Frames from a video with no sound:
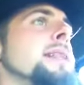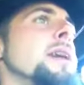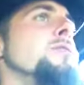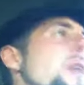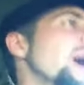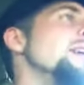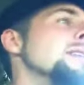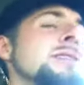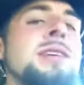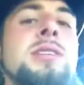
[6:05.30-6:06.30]
that right
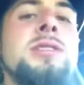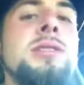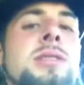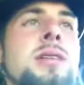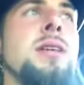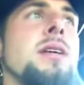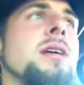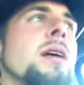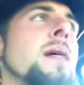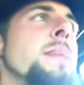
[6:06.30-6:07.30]
decision
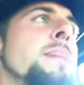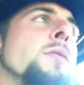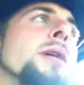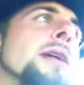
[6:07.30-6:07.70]
when